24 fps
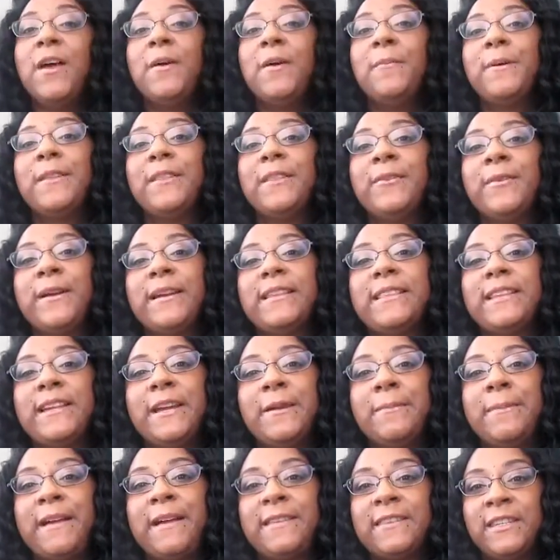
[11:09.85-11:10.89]
But the great thing
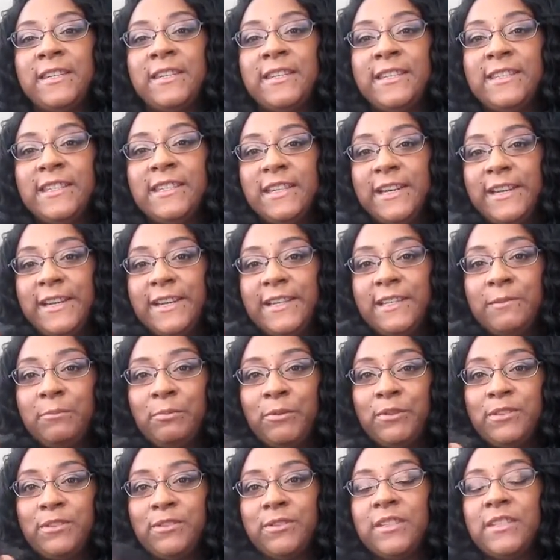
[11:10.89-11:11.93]
about the density of these
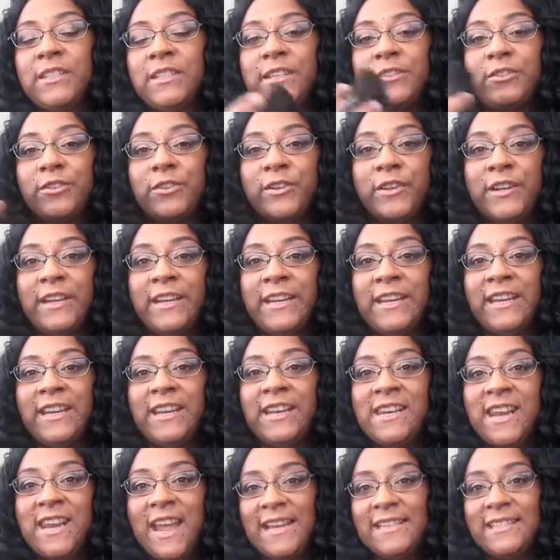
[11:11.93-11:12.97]
bristles is that you're going to get a
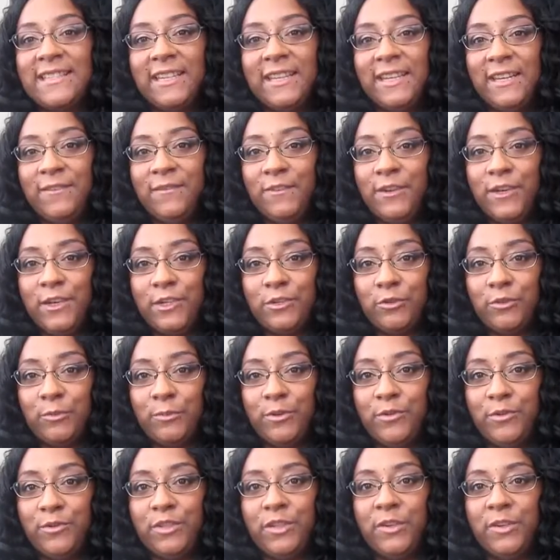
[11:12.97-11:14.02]
nice, even
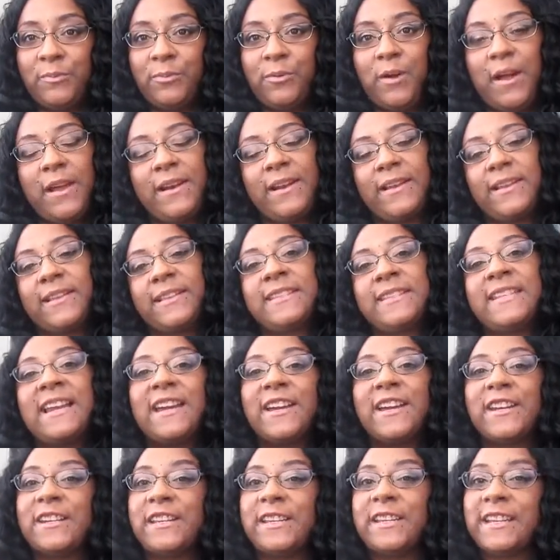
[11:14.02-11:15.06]
distribution of product. It's not
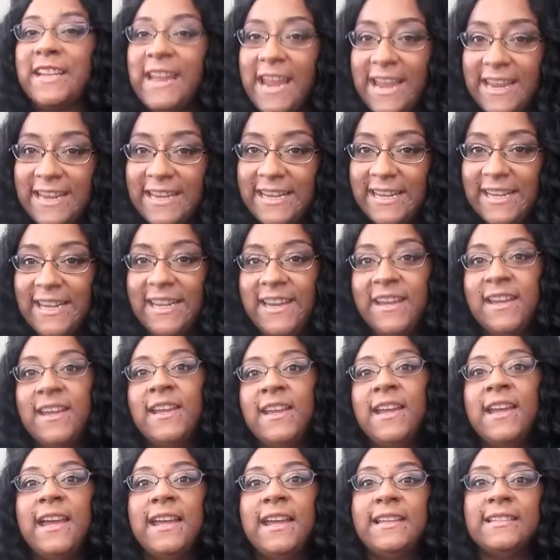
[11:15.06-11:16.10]
going to look cakey.
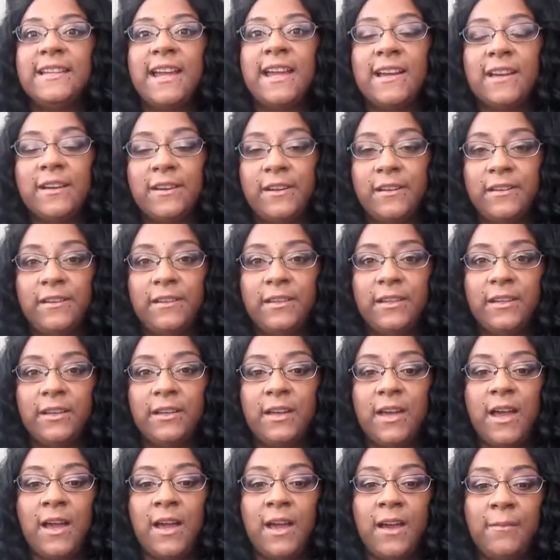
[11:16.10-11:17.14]
It's not going to look
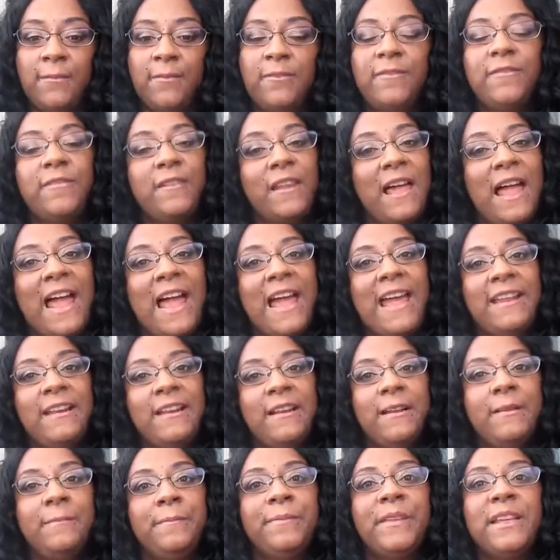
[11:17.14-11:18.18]
flat.
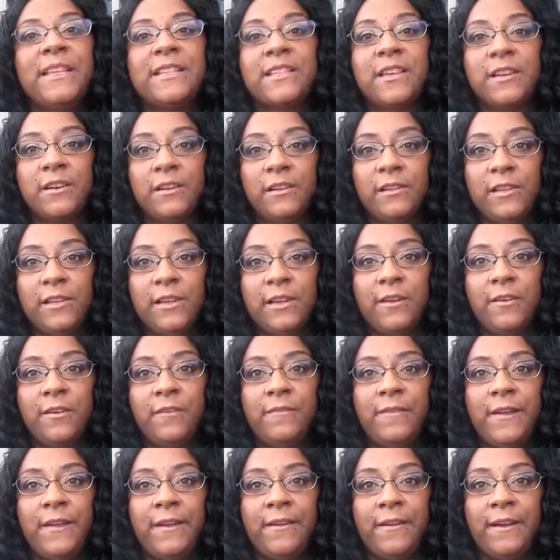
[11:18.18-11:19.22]
It's going to look
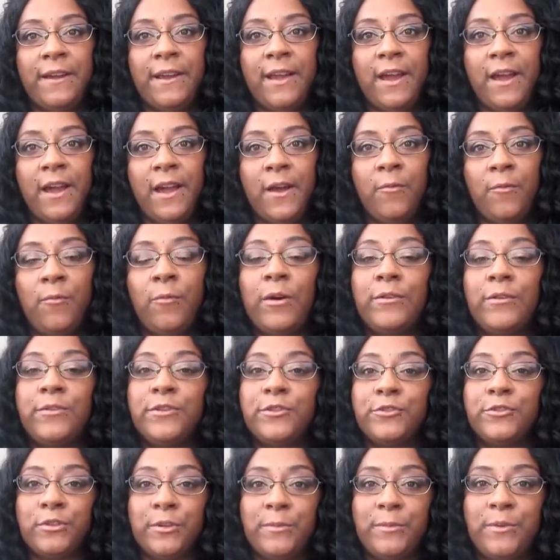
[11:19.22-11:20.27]
very well
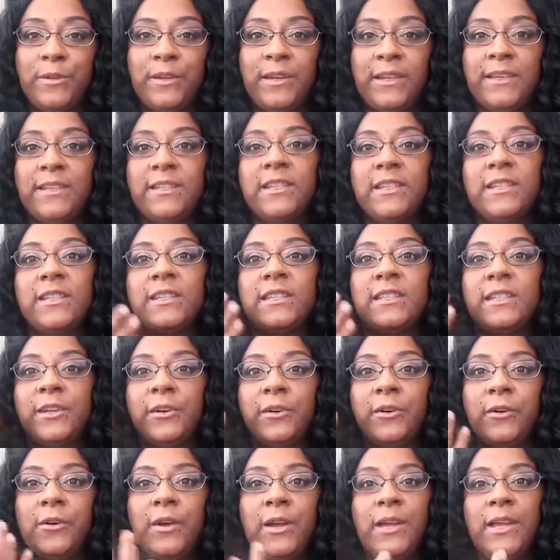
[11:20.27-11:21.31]
distributed to
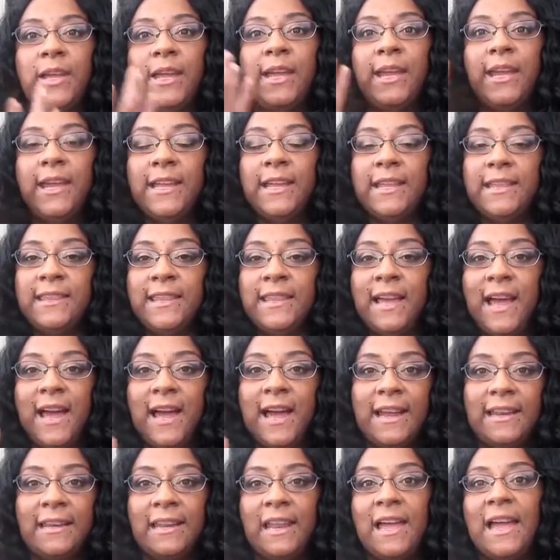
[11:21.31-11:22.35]
still hit the
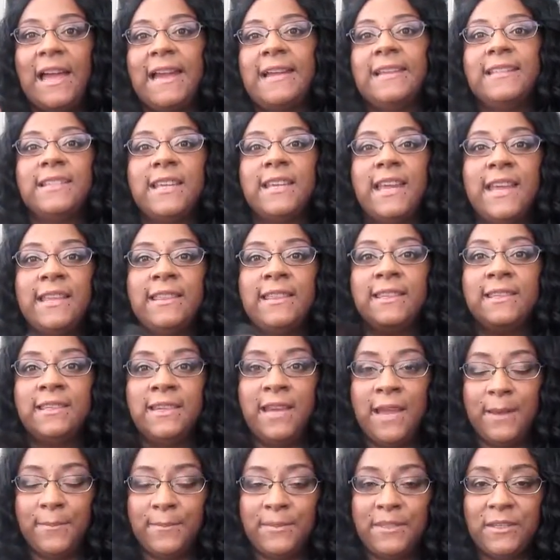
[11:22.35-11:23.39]
highlights and the
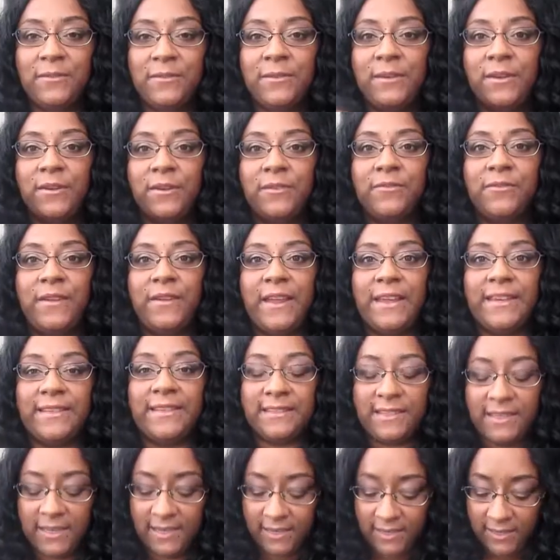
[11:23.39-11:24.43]
depths of your
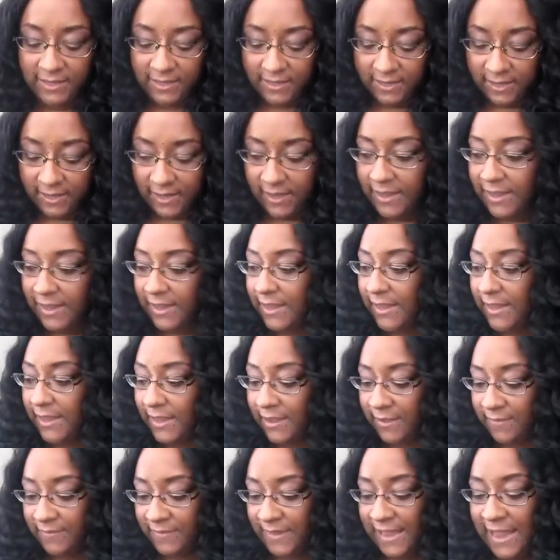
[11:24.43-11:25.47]
face
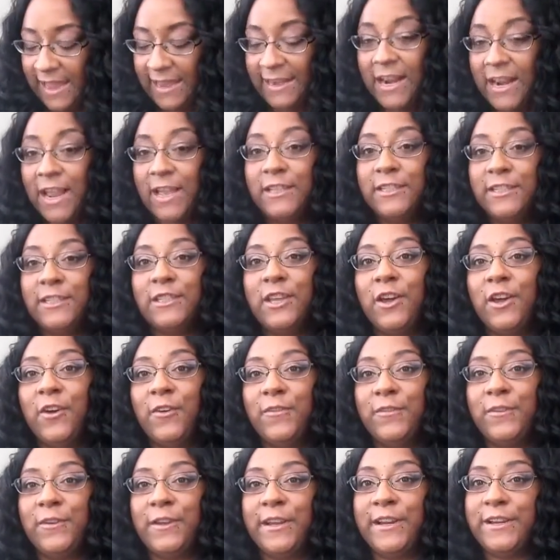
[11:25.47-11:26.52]
of that. So
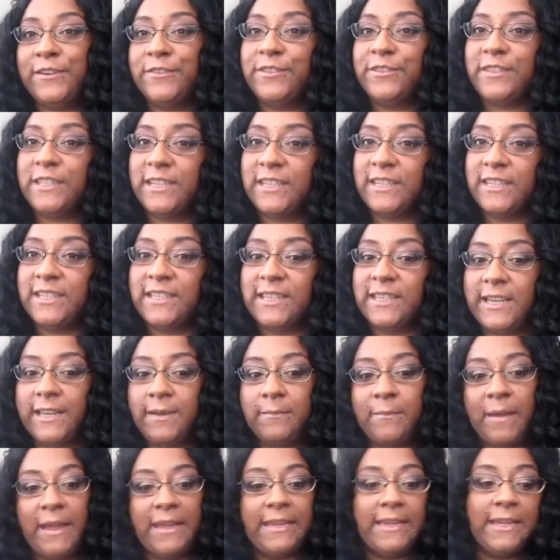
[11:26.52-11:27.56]
if you're interested in seeing
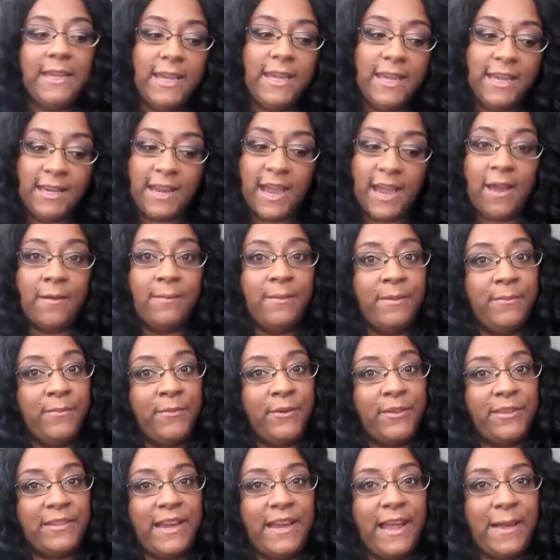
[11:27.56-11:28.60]
my kit, I'll be
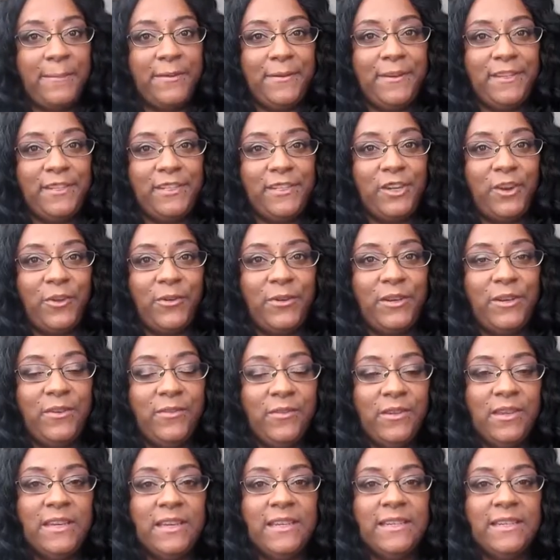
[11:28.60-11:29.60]
more than happy to show you.